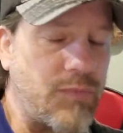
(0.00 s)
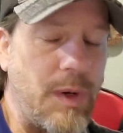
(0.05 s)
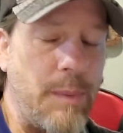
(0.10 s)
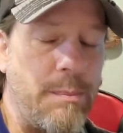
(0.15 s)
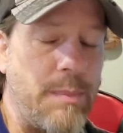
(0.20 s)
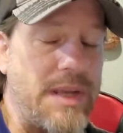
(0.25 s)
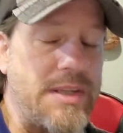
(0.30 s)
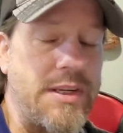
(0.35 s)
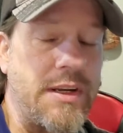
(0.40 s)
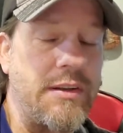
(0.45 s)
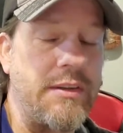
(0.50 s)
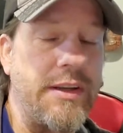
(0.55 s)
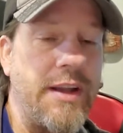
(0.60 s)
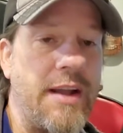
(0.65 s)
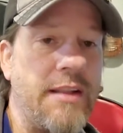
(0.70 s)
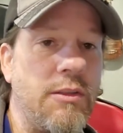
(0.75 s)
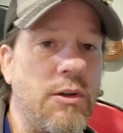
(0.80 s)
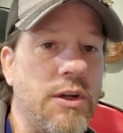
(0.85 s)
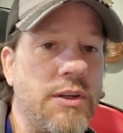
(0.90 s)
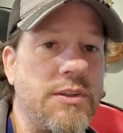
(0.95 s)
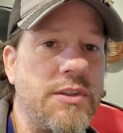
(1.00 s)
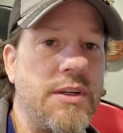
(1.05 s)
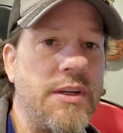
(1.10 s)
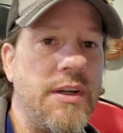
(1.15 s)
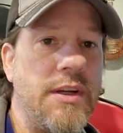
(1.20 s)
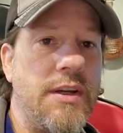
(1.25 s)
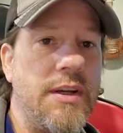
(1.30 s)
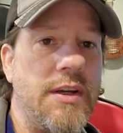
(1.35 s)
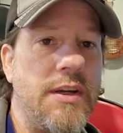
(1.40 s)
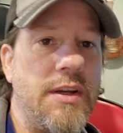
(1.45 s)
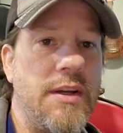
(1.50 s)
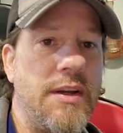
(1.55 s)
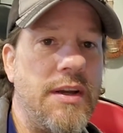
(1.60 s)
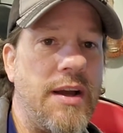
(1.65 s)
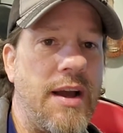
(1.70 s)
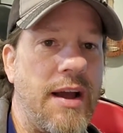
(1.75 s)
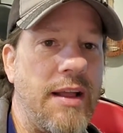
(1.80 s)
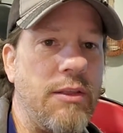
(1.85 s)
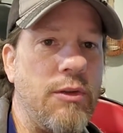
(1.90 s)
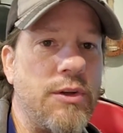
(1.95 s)
basically I lost
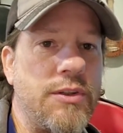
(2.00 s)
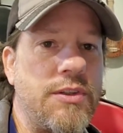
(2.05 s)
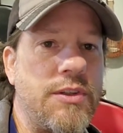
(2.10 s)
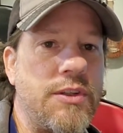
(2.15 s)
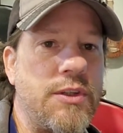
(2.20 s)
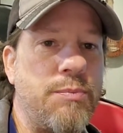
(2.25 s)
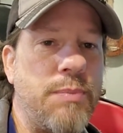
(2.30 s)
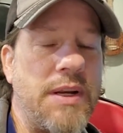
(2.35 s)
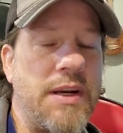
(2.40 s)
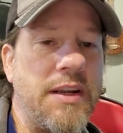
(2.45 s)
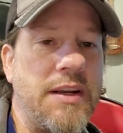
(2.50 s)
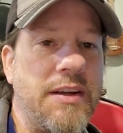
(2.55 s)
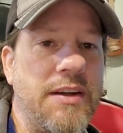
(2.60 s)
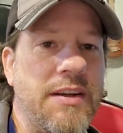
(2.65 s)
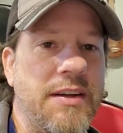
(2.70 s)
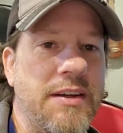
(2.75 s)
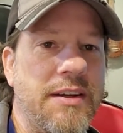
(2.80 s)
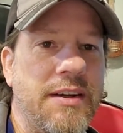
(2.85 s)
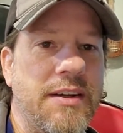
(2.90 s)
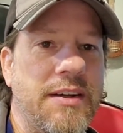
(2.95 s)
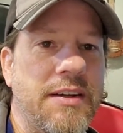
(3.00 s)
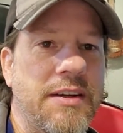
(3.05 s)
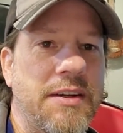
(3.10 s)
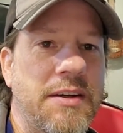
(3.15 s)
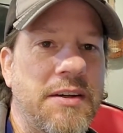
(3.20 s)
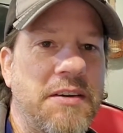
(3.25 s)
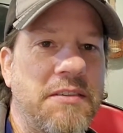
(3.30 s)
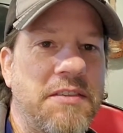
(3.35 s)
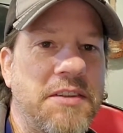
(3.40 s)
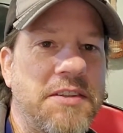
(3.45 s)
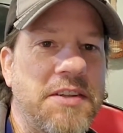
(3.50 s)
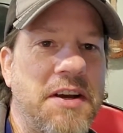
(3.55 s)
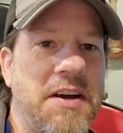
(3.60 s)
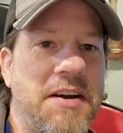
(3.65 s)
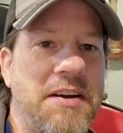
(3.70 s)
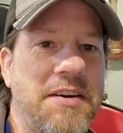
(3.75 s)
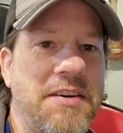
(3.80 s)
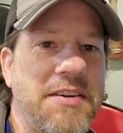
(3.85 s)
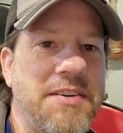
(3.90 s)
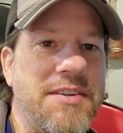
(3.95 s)
the spinning of the
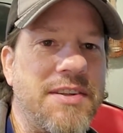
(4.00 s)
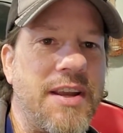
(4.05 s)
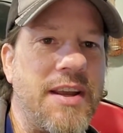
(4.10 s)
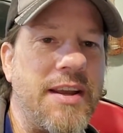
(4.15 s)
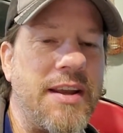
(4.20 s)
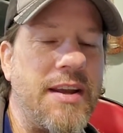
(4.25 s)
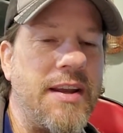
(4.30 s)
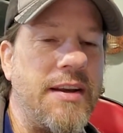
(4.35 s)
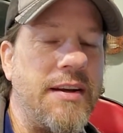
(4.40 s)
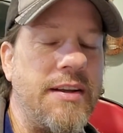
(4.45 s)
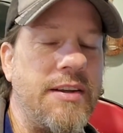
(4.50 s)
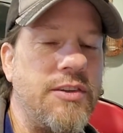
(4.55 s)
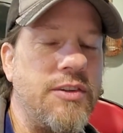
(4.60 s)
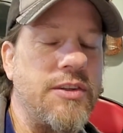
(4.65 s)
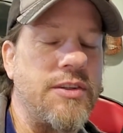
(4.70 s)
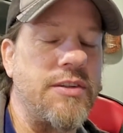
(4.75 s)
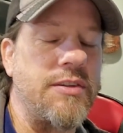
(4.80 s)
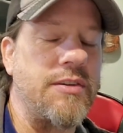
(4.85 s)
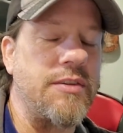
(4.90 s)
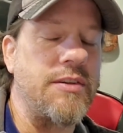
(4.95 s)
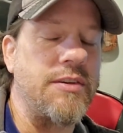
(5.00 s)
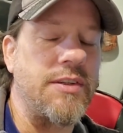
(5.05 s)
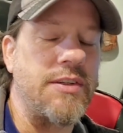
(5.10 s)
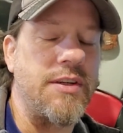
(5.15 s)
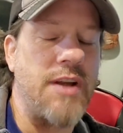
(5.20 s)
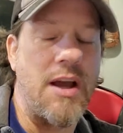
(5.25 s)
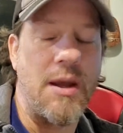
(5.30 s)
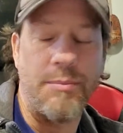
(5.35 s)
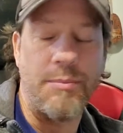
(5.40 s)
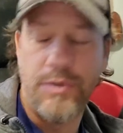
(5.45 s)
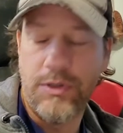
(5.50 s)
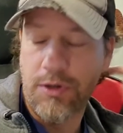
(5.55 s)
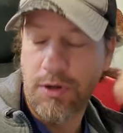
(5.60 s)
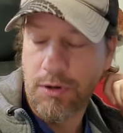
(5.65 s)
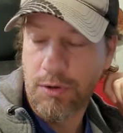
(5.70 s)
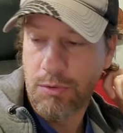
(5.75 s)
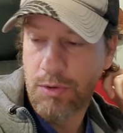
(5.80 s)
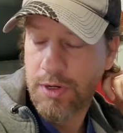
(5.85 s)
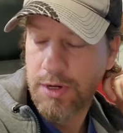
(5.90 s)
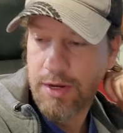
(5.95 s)
tires, and it just stopped.
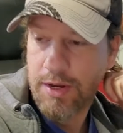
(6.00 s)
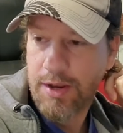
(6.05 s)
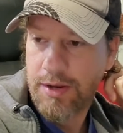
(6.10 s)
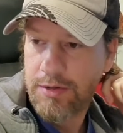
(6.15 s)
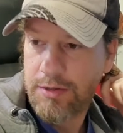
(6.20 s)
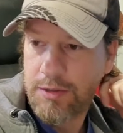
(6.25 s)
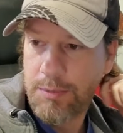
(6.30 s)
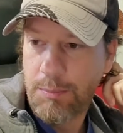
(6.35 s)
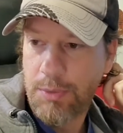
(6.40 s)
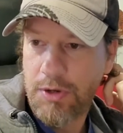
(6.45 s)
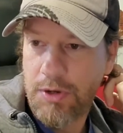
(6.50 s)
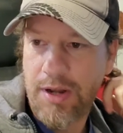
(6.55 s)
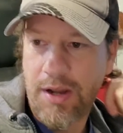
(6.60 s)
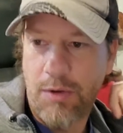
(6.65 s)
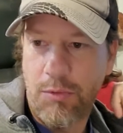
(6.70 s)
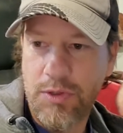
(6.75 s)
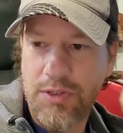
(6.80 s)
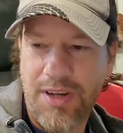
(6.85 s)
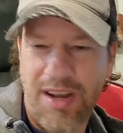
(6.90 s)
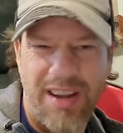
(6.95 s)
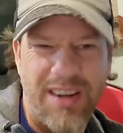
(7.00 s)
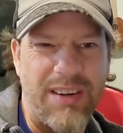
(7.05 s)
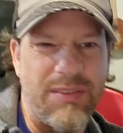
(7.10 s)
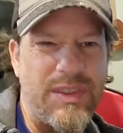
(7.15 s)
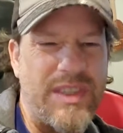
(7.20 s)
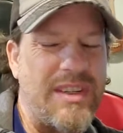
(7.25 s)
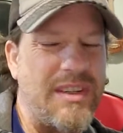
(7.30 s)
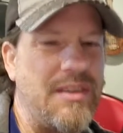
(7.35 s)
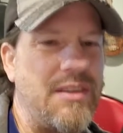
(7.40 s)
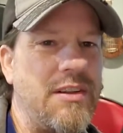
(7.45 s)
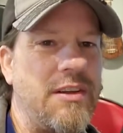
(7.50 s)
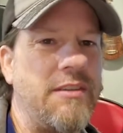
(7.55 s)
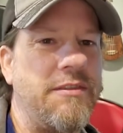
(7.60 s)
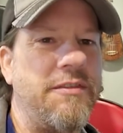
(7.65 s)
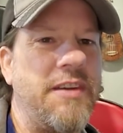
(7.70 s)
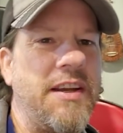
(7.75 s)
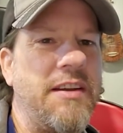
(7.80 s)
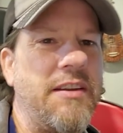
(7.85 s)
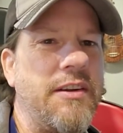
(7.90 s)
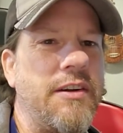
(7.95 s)
So the burnout was kind of still a
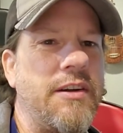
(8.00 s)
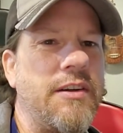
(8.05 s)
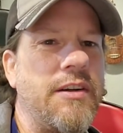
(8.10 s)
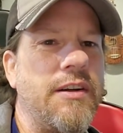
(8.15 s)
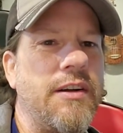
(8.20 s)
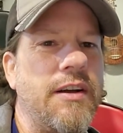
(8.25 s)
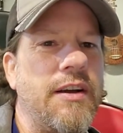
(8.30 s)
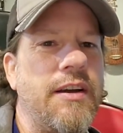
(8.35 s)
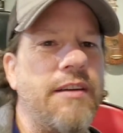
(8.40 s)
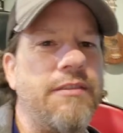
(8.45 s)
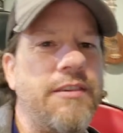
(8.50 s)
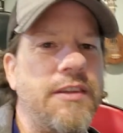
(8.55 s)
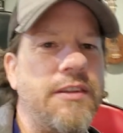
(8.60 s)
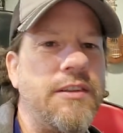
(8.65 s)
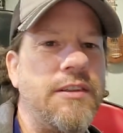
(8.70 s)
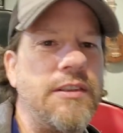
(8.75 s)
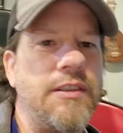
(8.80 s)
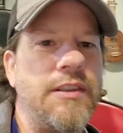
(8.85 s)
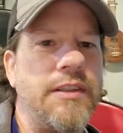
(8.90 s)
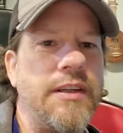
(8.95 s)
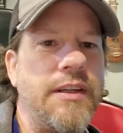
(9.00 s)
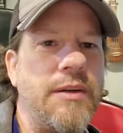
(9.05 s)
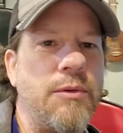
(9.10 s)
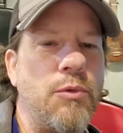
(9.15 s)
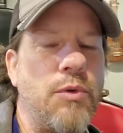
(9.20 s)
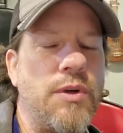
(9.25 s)
failure. I feel I